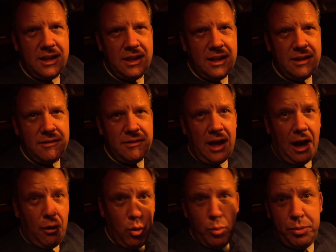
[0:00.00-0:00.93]

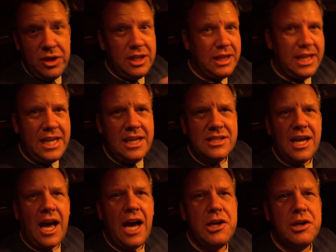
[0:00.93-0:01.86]
I will put a link
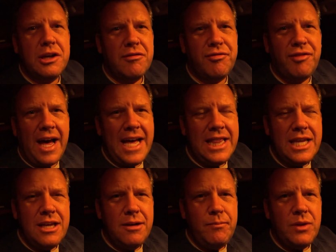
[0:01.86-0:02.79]
to how you can
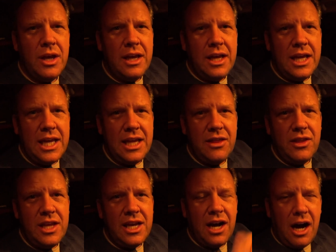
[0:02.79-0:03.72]
find them
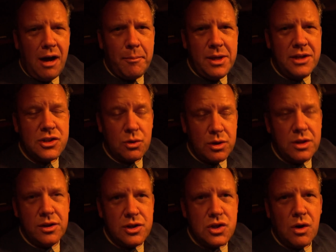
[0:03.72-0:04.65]
in the comments or
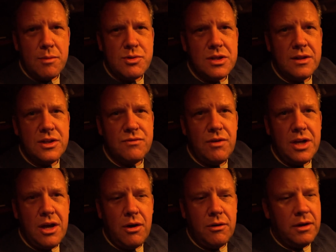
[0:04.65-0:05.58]
in the description of this
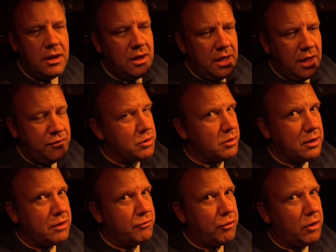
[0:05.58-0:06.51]
video. If you're
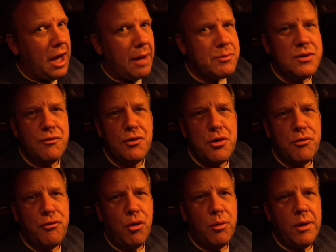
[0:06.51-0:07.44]
looking for an option for
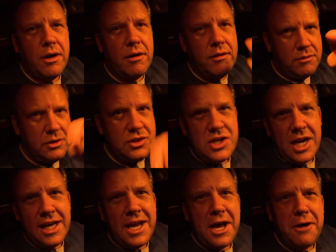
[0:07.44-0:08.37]
your 4Runner,
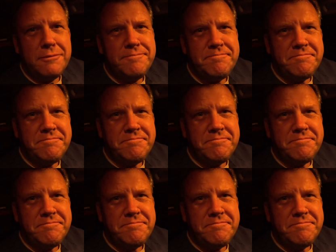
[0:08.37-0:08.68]
check it out.